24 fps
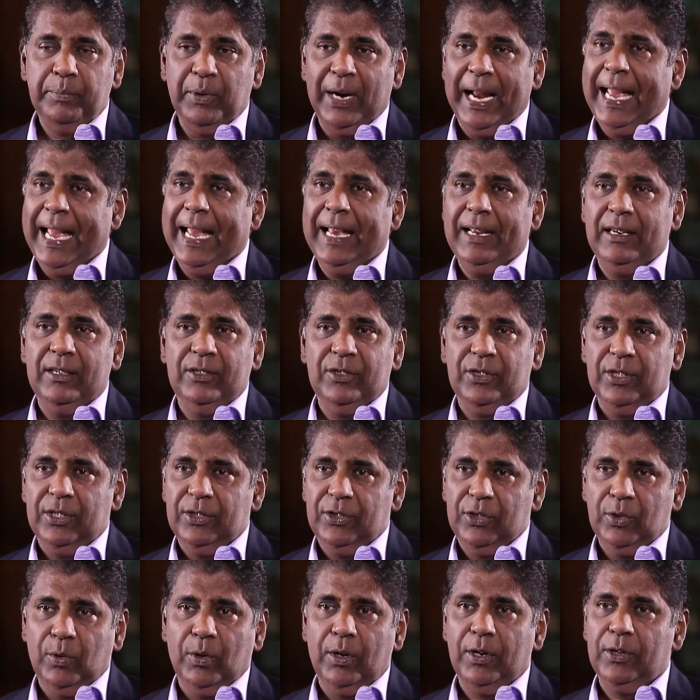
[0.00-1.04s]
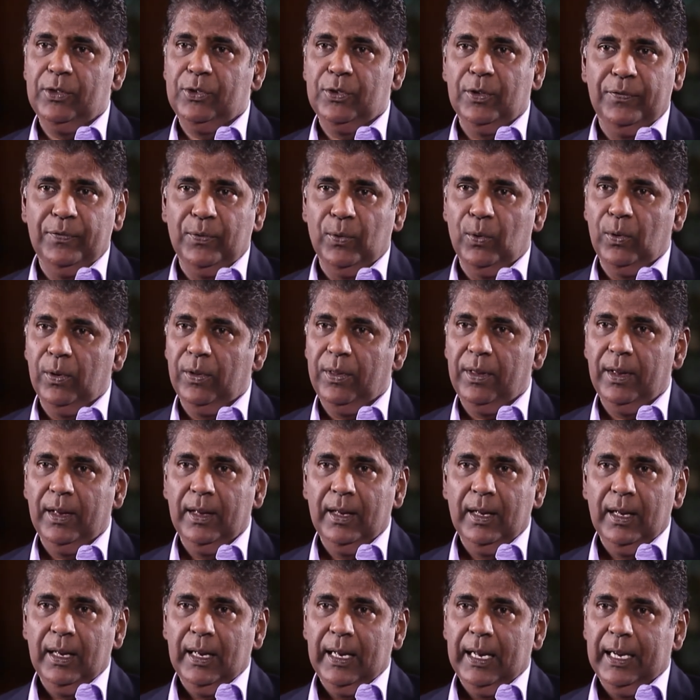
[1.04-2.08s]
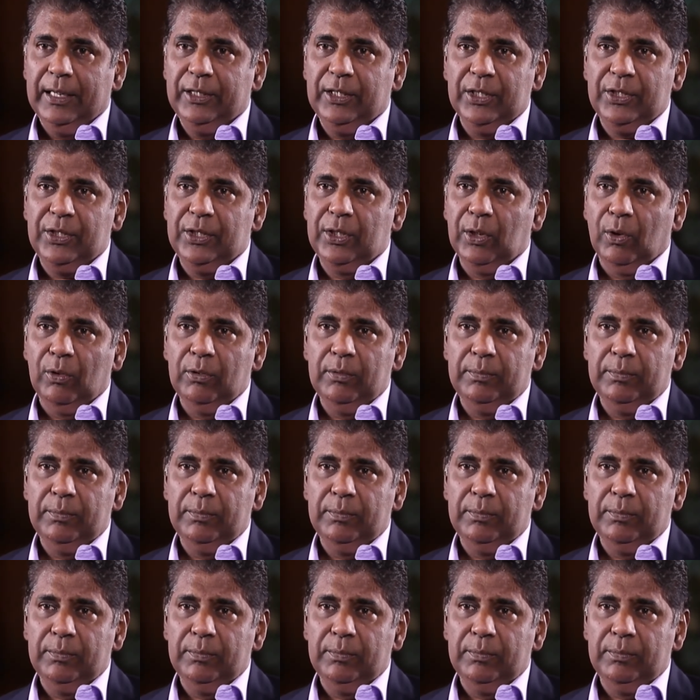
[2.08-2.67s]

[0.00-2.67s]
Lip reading: brands and so on and so forth and just don't